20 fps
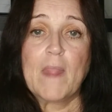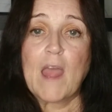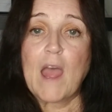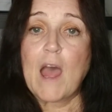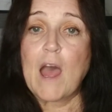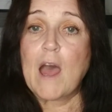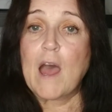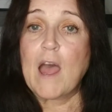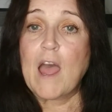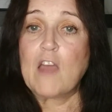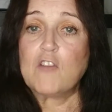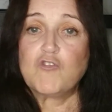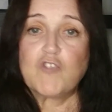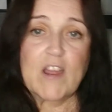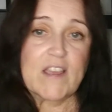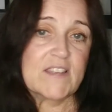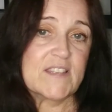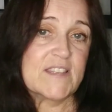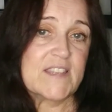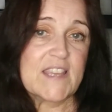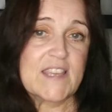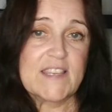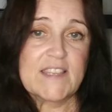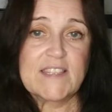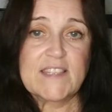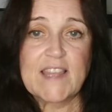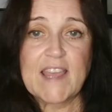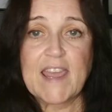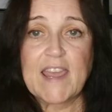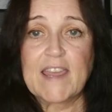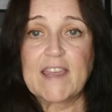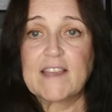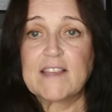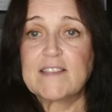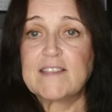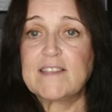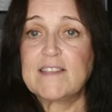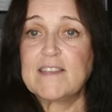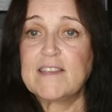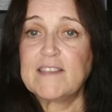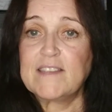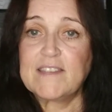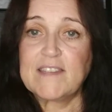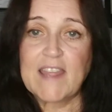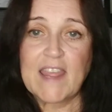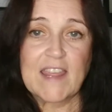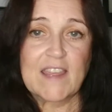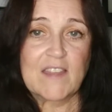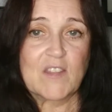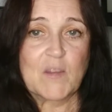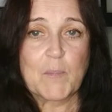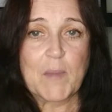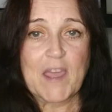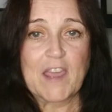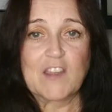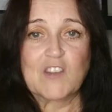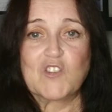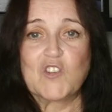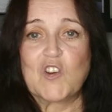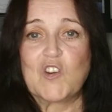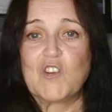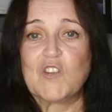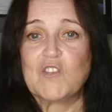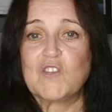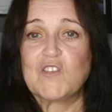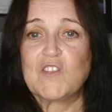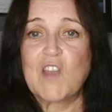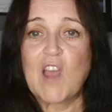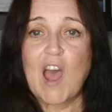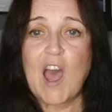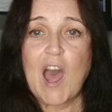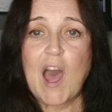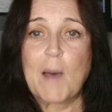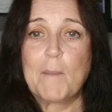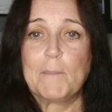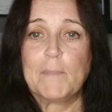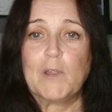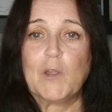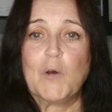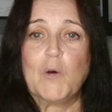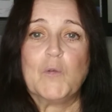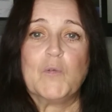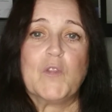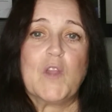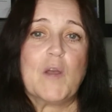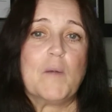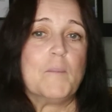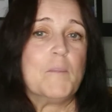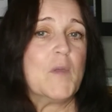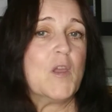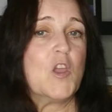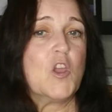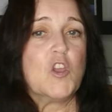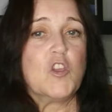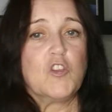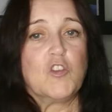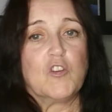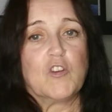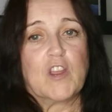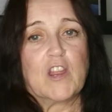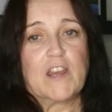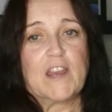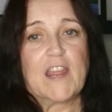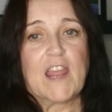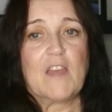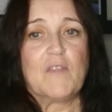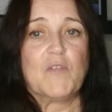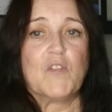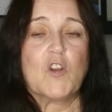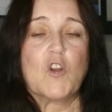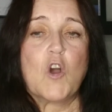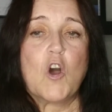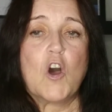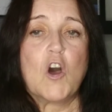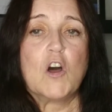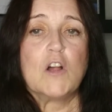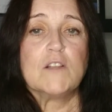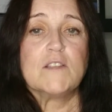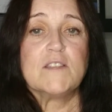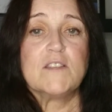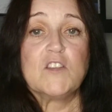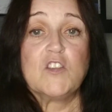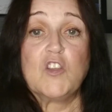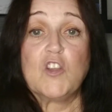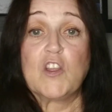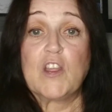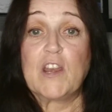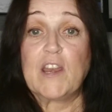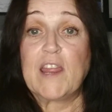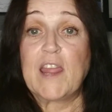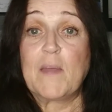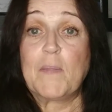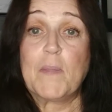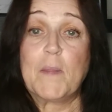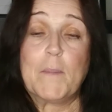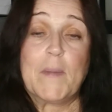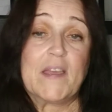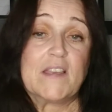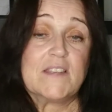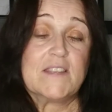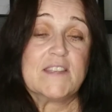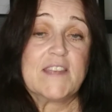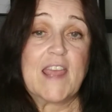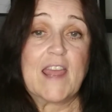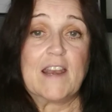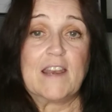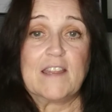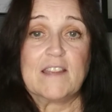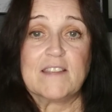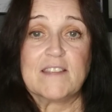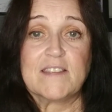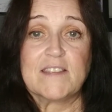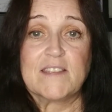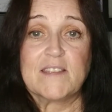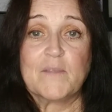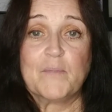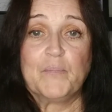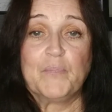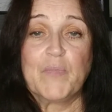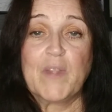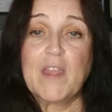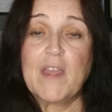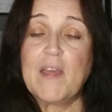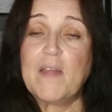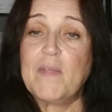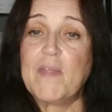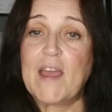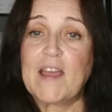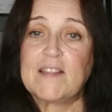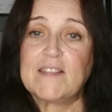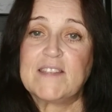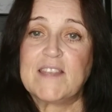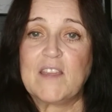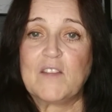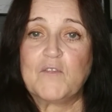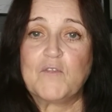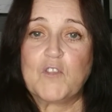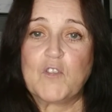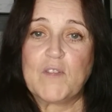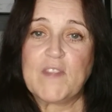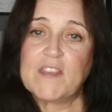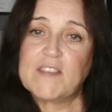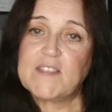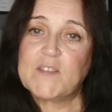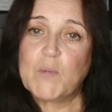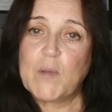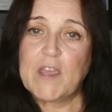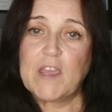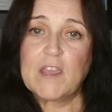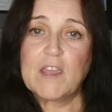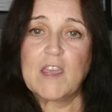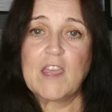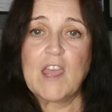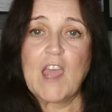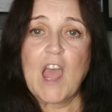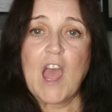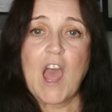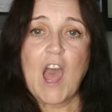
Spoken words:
address these things, take the pictures, upload them. You're going to get the calls, you're going to get the best tenants. That's it for this week.